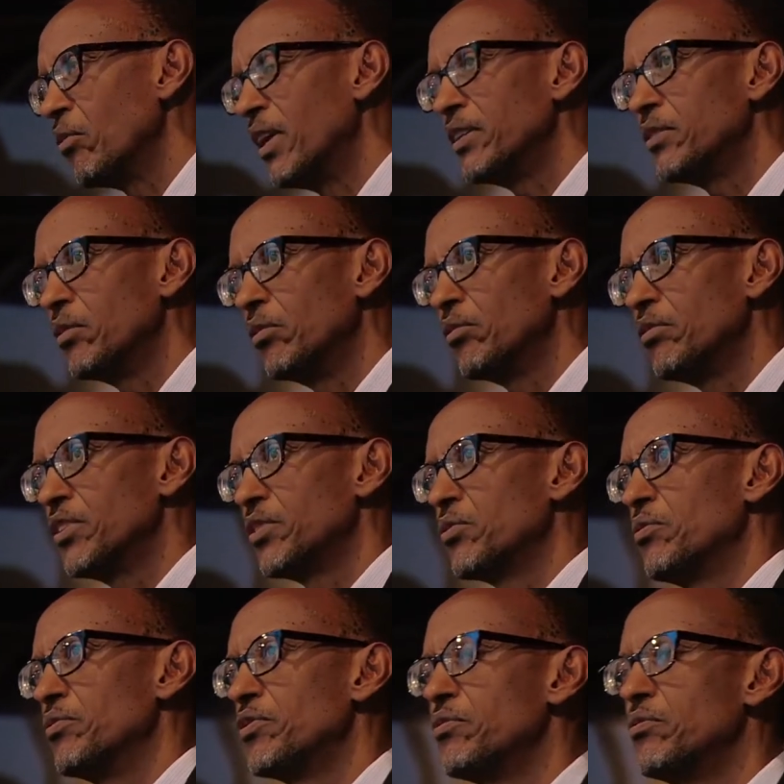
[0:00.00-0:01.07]
what all this
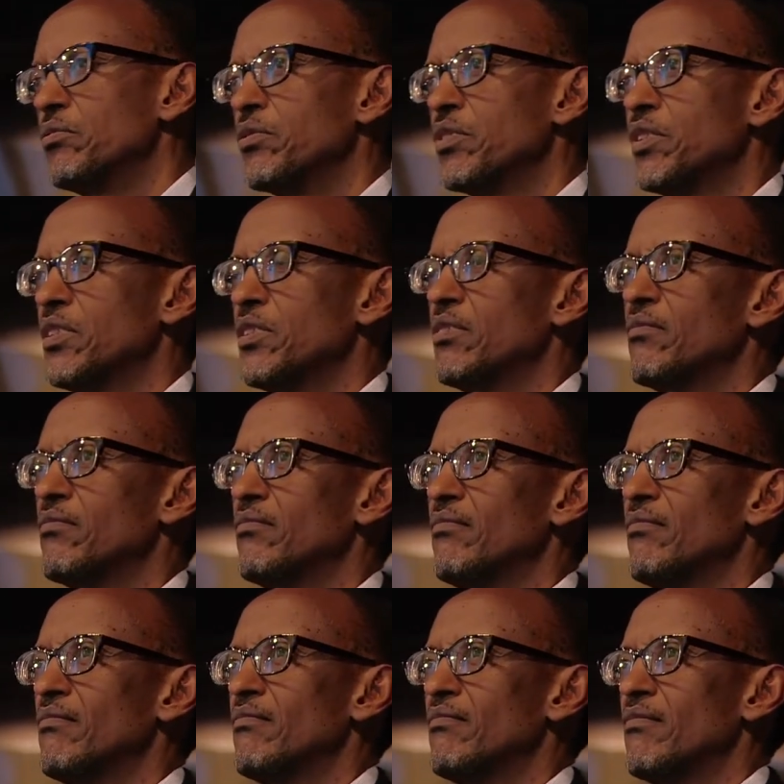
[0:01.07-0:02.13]
constitutes,
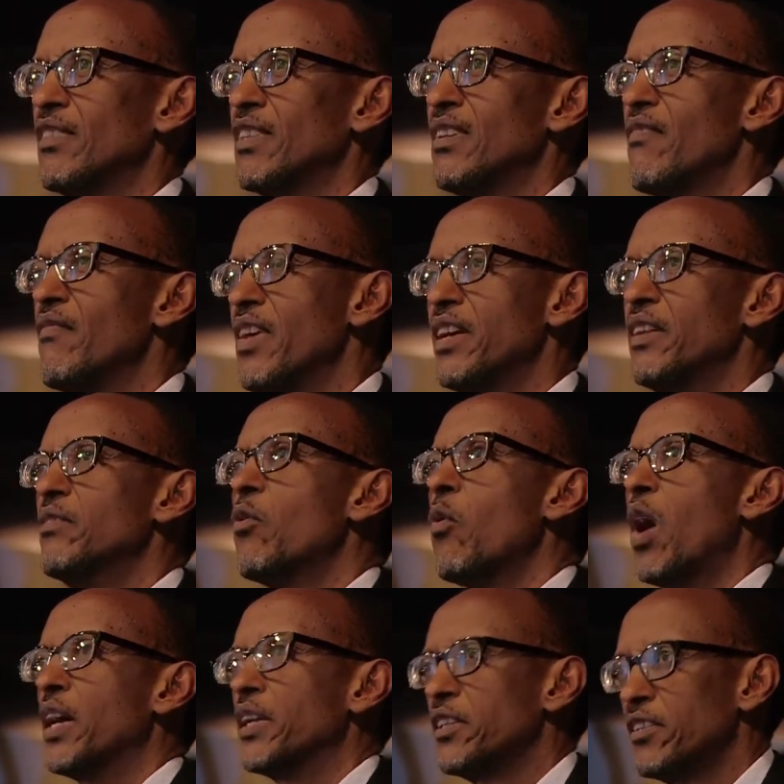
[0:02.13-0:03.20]
then
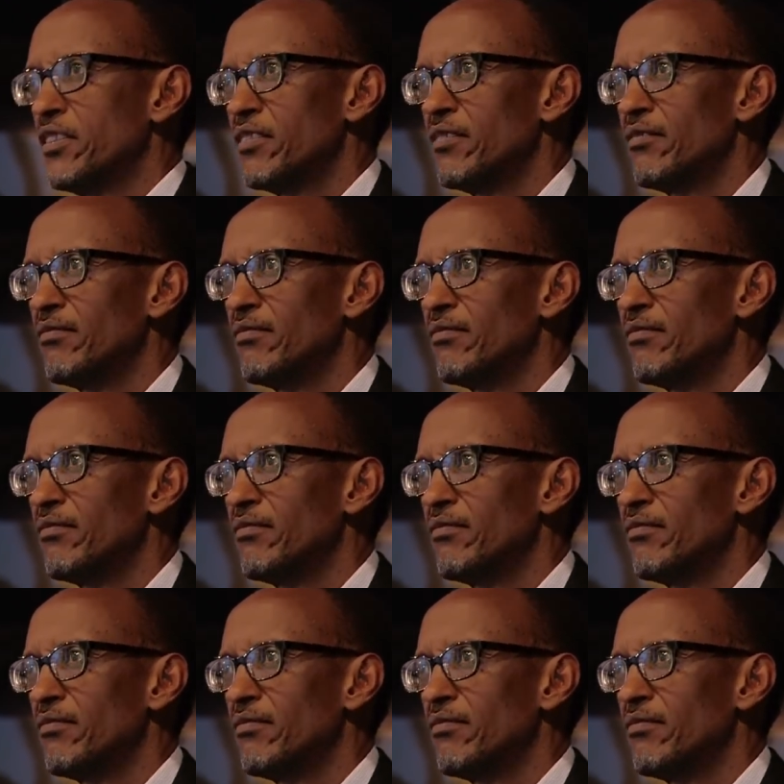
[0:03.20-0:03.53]
what?